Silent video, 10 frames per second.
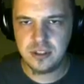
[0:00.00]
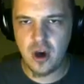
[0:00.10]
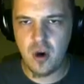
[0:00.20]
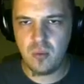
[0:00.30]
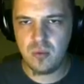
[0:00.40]

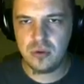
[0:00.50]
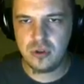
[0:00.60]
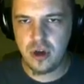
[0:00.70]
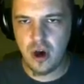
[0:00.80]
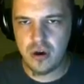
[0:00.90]
Go!
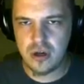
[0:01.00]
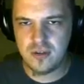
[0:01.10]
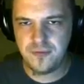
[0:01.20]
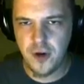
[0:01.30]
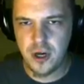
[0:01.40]
Go!
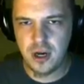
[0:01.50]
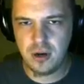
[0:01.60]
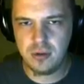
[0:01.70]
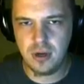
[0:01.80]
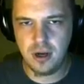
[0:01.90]
Get the fuck
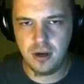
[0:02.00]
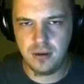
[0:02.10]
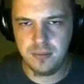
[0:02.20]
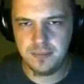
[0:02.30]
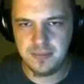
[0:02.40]
out!
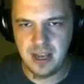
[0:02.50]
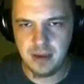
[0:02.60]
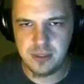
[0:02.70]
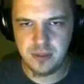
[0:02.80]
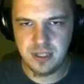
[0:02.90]
Uh-oh.
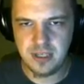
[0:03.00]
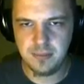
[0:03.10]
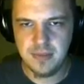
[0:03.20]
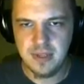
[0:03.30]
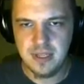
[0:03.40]
Now I'm too deep.
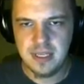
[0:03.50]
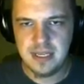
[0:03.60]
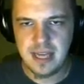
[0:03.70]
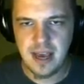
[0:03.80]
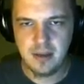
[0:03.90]

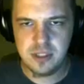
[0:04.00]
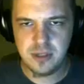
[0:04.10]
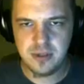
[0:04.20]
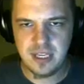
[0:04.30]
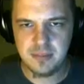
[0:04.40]
Now I'm
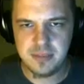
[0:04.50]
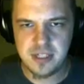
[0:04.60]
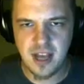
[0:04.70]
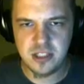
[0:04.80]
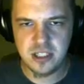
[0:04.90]
too deep.
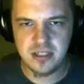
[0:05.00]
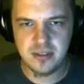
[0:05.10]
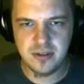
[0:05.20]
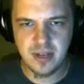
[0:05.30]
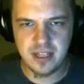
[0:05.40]
Dodge it!
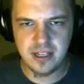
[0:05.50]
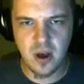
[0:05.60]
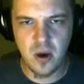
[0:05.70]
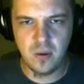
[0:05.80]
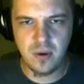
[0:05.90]
Gotta
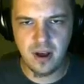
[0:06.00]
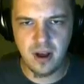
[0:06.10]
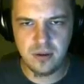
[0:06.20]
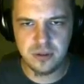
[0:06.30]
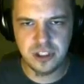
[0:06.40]
go!
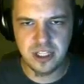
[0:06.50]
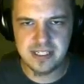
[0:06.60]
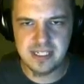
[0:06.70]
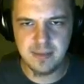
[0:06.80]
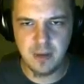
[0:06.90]
Oh
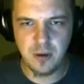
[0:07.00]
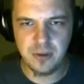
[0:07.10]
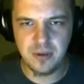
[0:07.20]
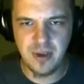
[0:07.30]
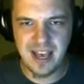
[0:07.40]
shit,
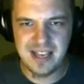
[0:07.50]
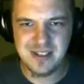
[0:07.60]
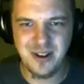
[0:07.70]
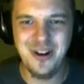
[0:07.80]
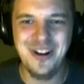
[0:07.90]
Teemo, you
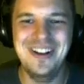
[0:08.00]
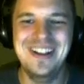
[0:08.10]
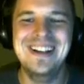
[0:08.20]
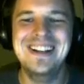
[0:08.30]
asshole.